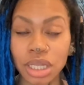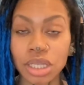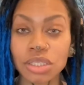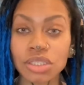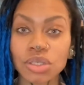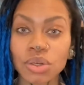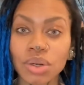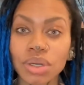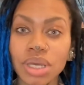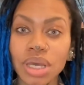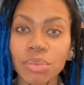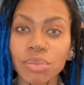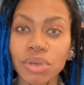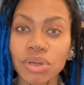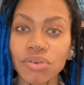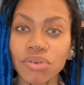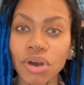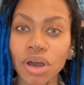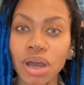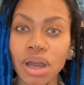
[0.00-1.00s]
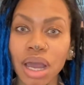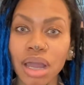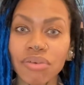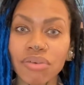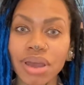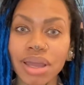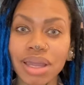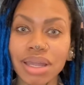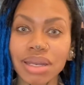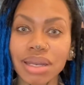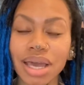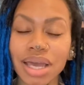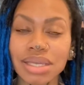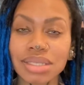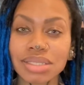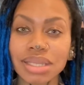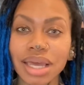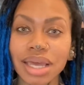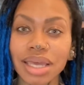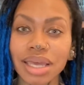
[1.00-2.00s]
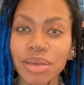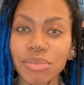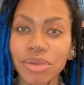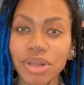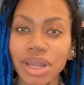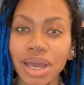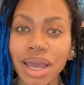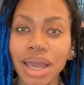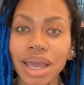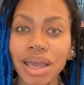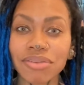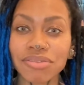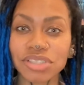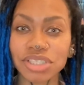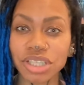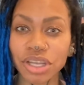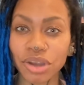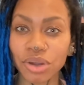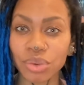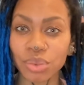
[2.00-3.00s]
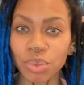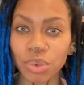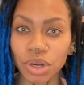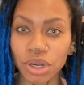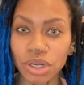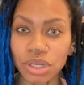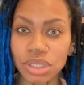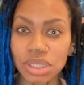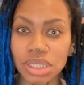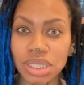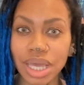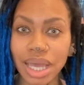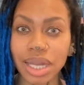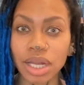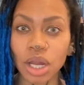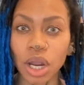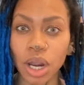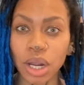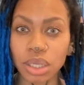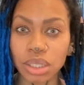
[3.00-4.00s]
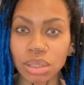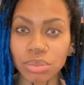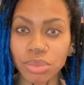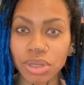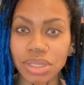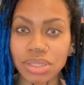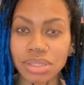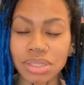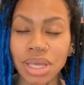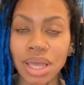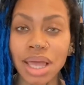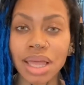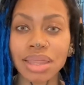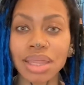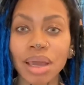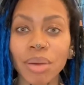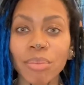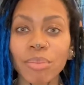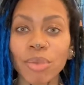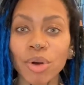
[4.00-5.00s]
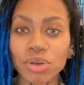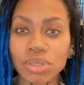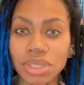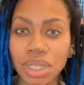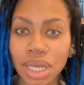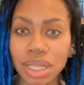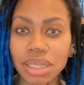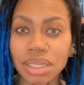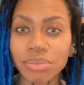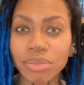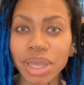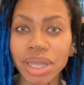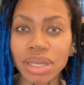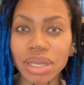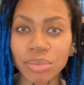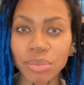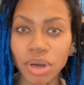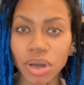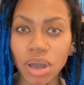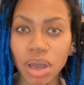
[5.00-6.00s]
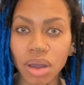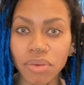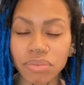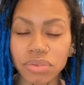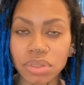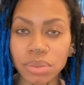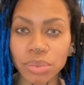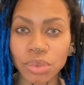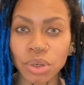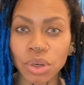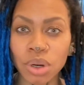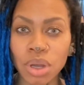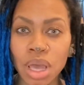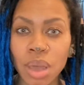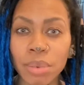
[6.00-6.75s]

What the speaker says: Don't get me wrong, I recognize that him and I have shared words and arguments that most likely made him uncomfortable,